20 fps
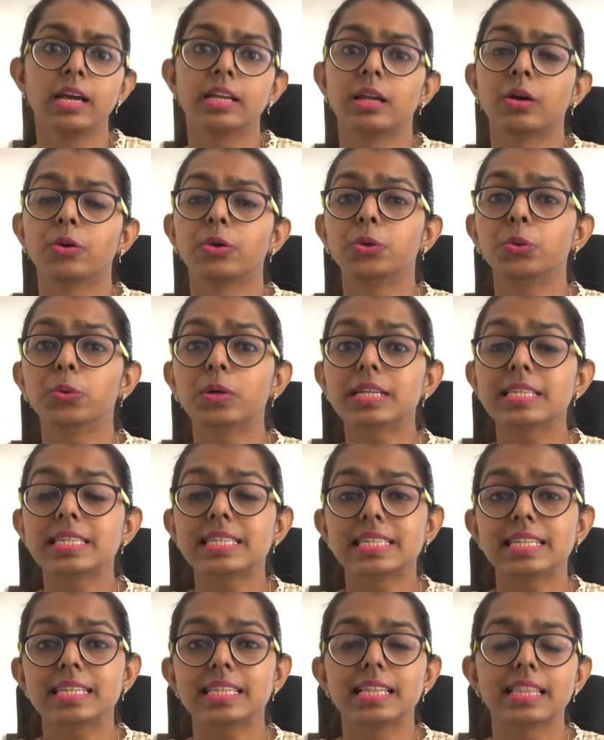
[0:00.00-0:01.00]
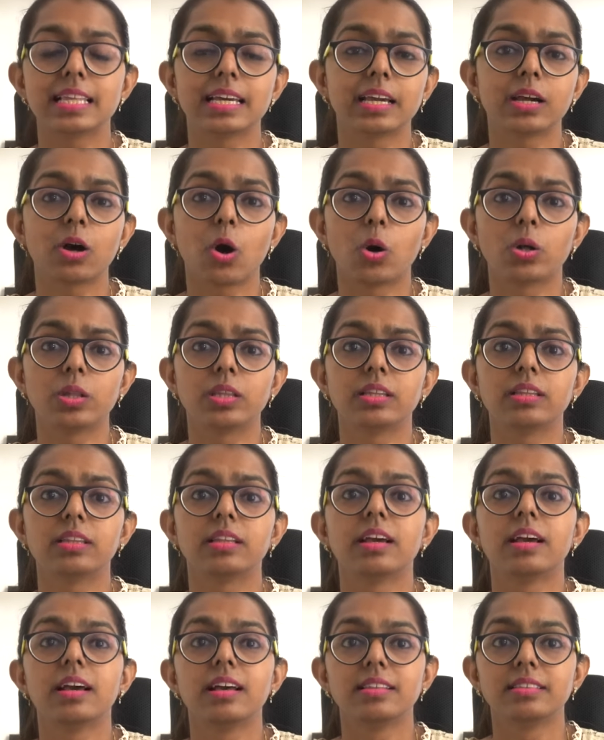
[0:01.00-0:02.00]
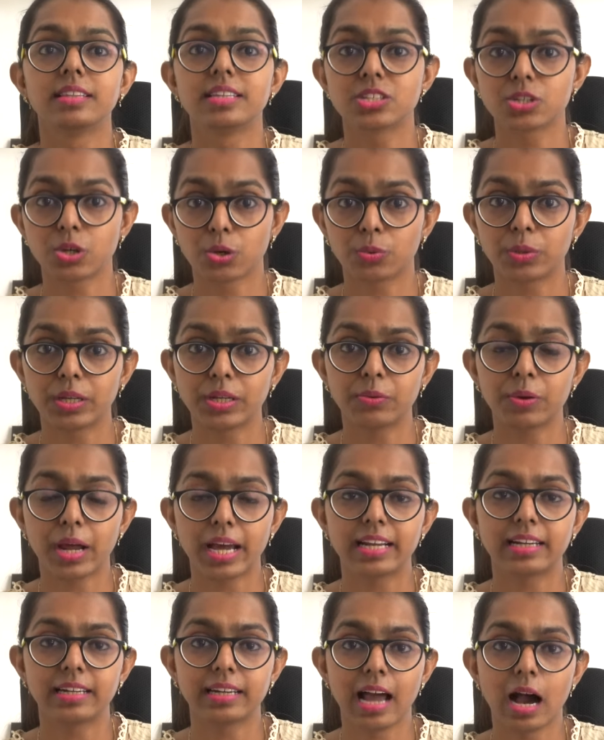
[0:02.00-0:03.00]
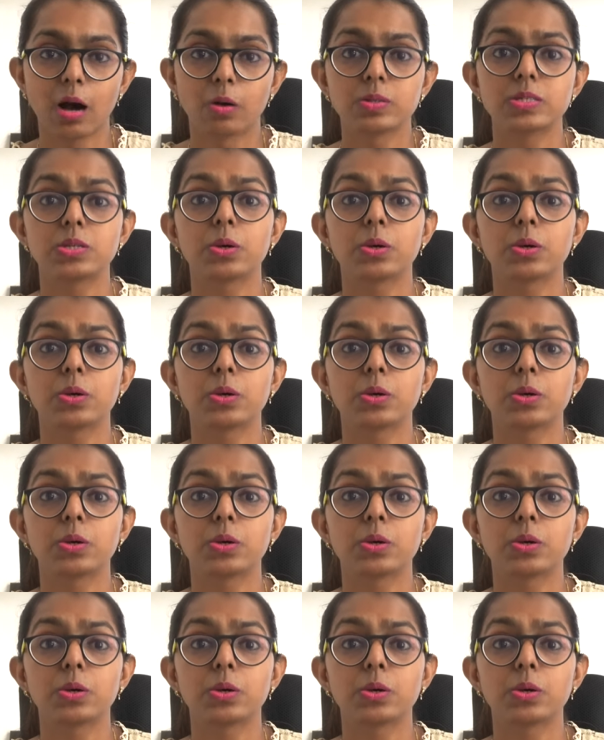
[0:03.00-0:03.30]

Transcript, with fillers: Now you can see the link on the screen right now,